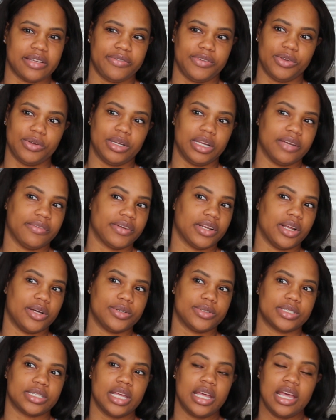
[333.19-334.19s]
If you live
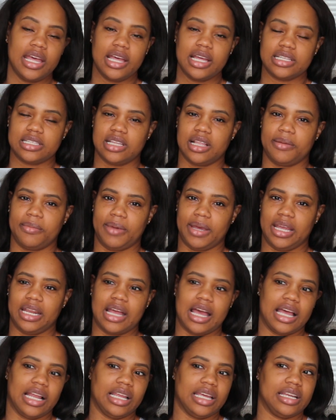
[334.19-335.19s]
close to the main
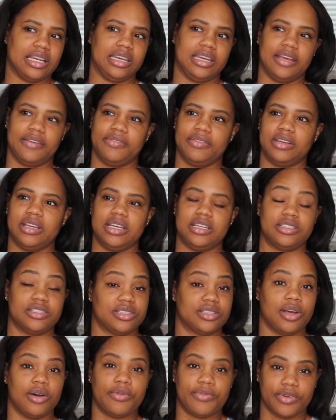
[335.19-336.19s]
island, definitely
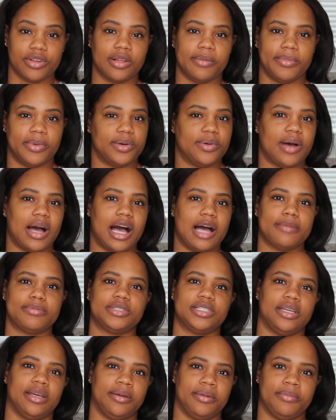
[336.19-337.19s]
just go for the boat
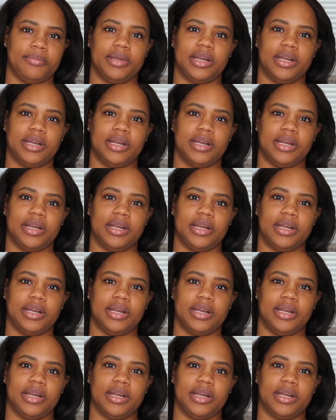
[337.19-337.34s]
option.